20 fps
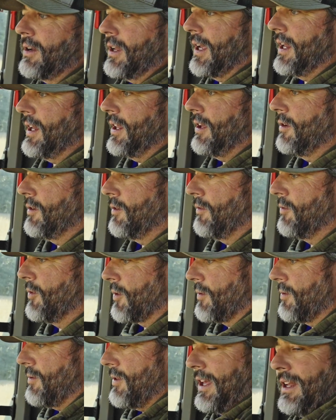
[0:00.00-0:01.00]
to get a
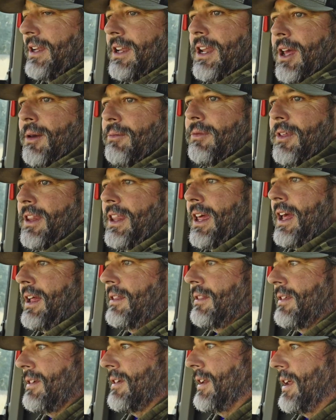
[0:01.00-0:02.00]
uniform seed depth in
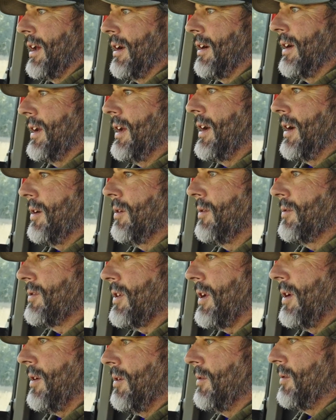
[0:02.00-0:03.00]
that scenario,
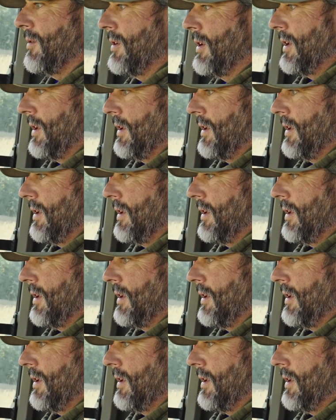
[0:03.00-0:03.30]
so